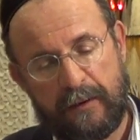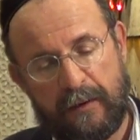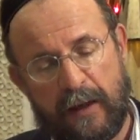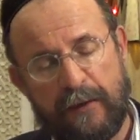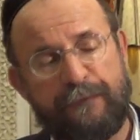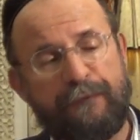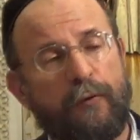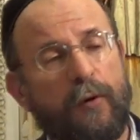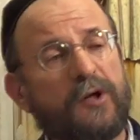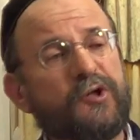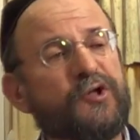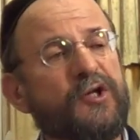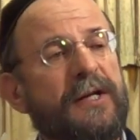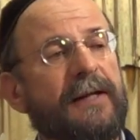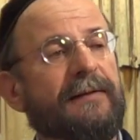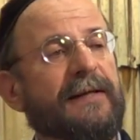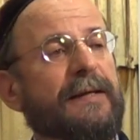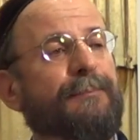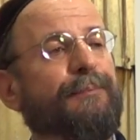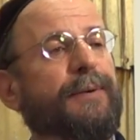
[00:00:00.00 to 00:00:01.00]

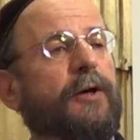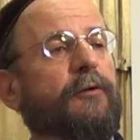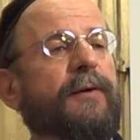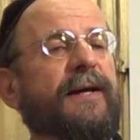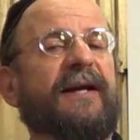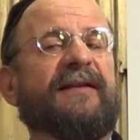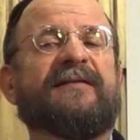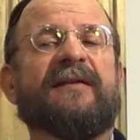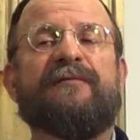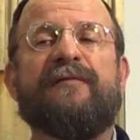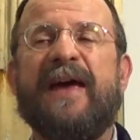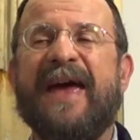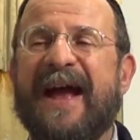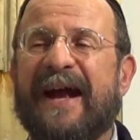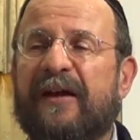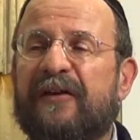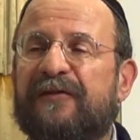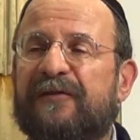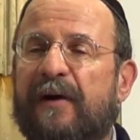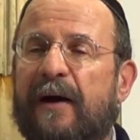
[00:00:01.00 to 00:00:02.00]
unfortunately, periods of
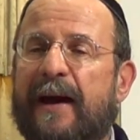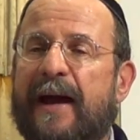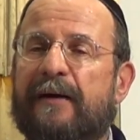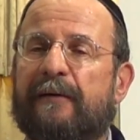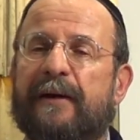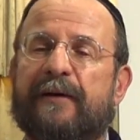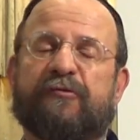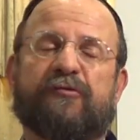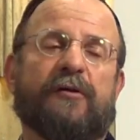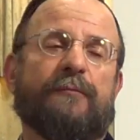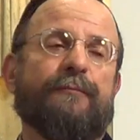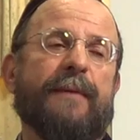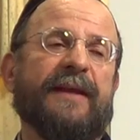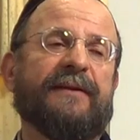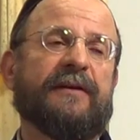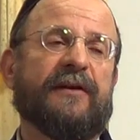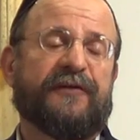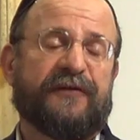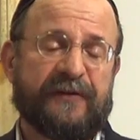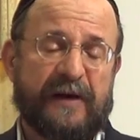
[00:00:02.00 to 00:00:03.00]
exile and
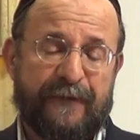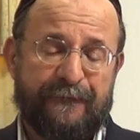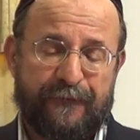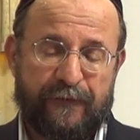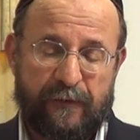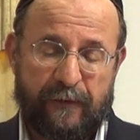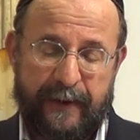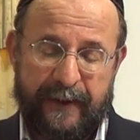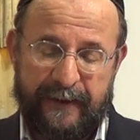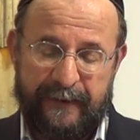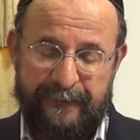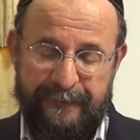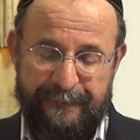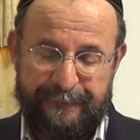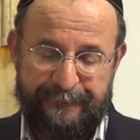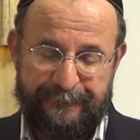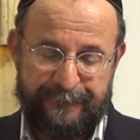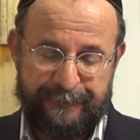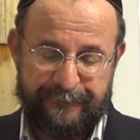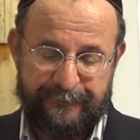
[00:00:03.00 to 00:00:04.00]
tremendous suffering
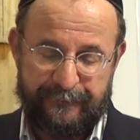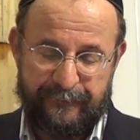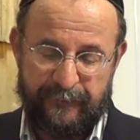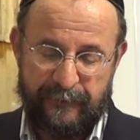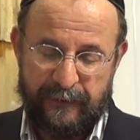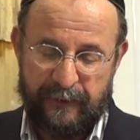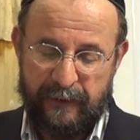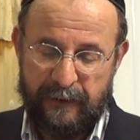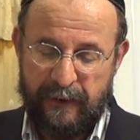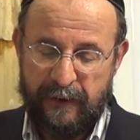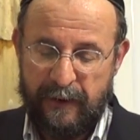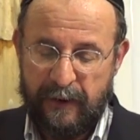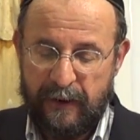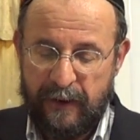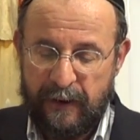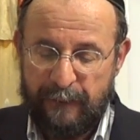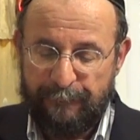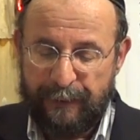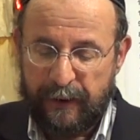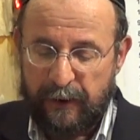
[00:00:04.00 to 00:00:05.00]

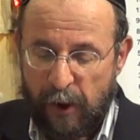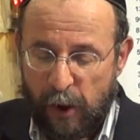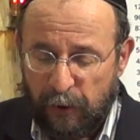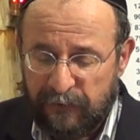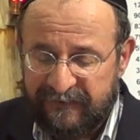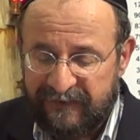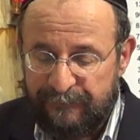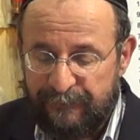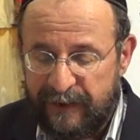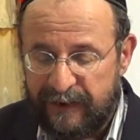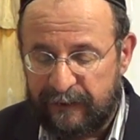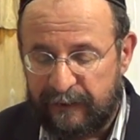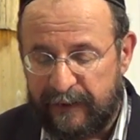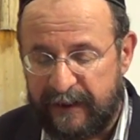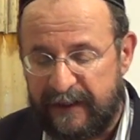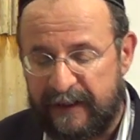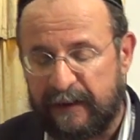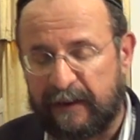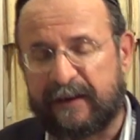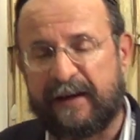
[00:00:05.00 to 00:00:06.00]
but
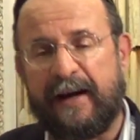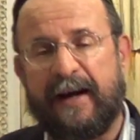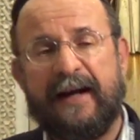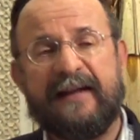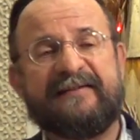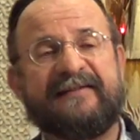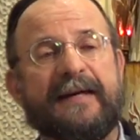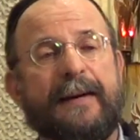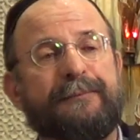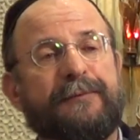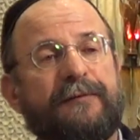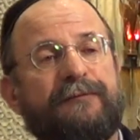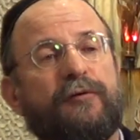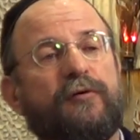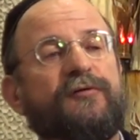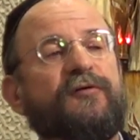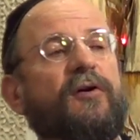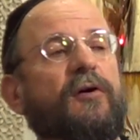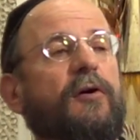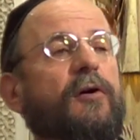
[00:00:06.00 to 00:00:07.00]
ultimately a concept of
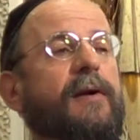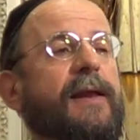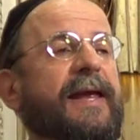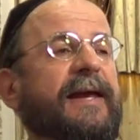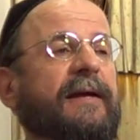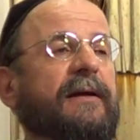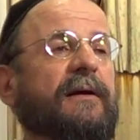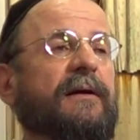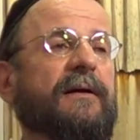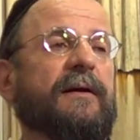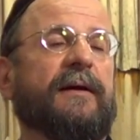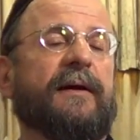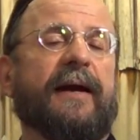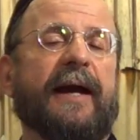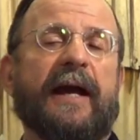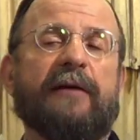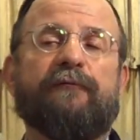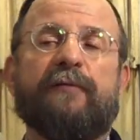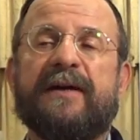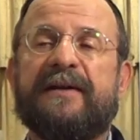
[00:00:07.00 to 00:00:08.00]
returning
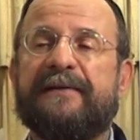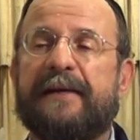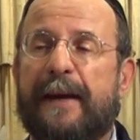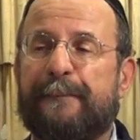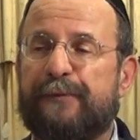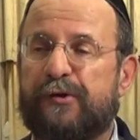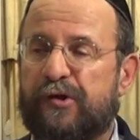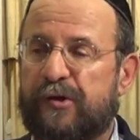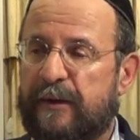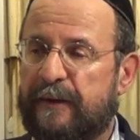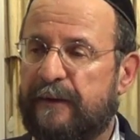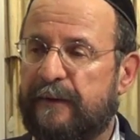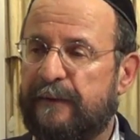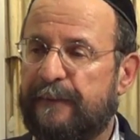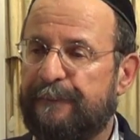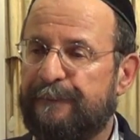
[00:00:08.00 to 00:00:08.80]
and redemption.